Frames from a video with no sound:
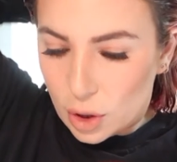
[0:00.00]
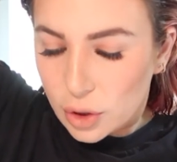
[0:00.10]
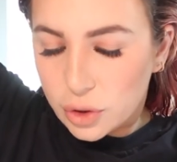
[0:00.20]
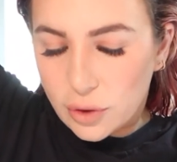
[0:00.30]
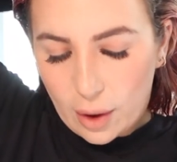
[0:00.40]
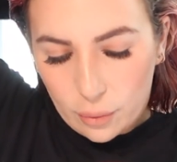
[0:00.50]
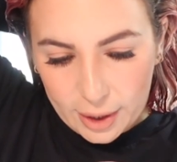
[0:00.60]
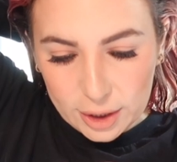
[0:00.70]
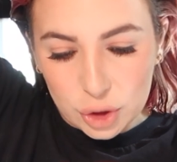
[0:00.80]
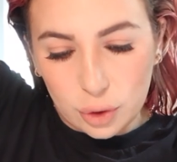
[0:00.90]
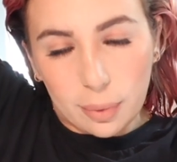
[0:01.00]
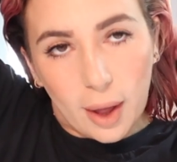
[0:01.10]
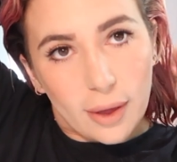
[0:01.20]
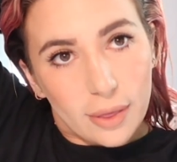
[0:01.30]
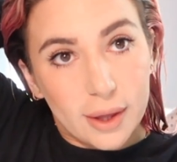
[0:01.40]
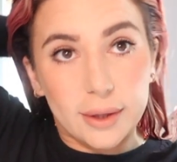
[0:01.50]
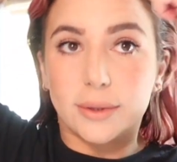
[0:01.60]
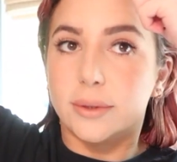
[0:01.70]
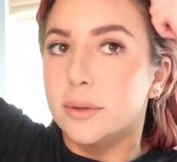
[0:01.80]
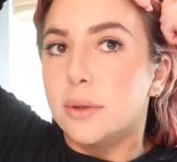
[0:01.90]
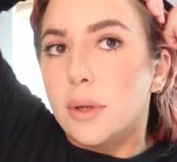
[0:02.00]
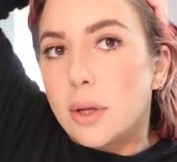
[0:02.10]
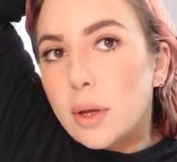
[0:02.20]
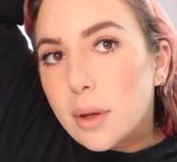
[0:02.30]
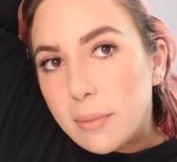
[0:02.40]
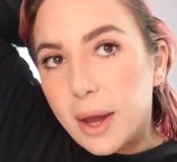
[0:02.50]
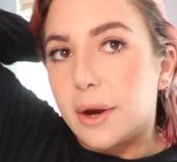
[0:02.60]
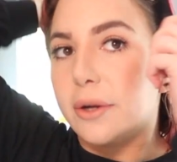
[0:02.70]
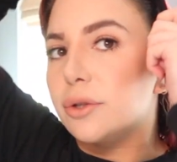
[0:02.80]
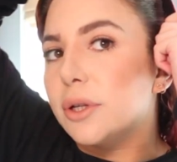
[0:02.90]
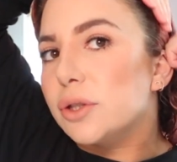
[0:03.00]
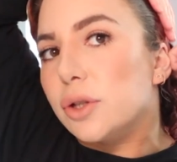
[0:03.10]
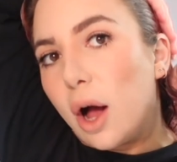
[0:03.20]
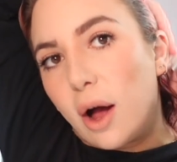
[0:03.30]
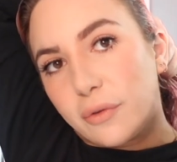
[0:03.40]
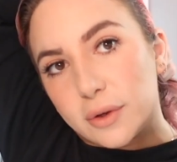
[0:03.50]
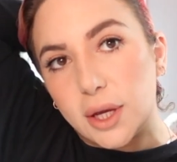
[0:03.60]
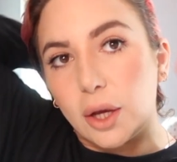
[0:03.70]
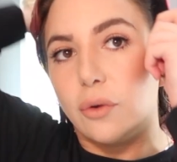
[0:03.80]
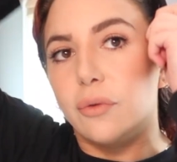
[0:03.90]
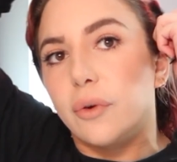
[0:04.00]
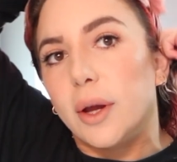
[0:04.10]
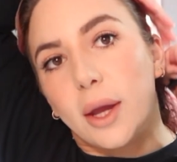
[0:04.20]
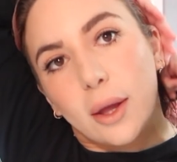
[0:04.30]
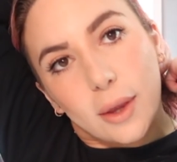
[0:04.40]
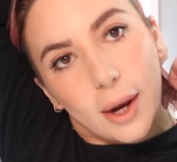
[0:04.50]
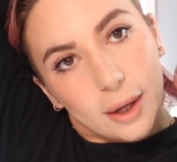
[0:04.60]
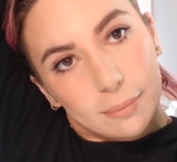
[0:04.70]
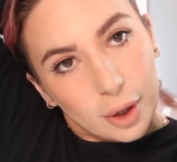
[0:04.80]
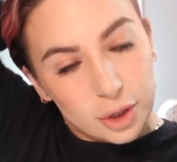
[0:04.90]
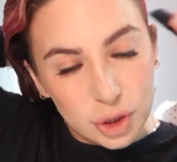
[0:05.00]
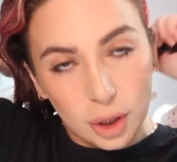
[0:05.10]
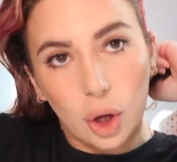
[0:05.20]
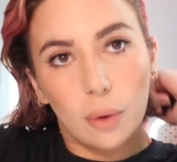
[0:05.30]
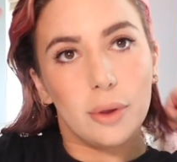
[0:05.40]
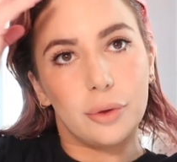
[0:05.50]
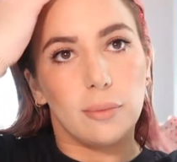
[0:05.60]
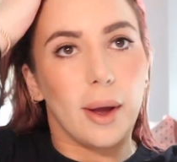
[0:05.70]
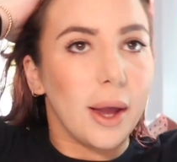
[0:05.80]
So that when I do apply this, my hair is already soft and tangle free, and then I can brush it and comb it through my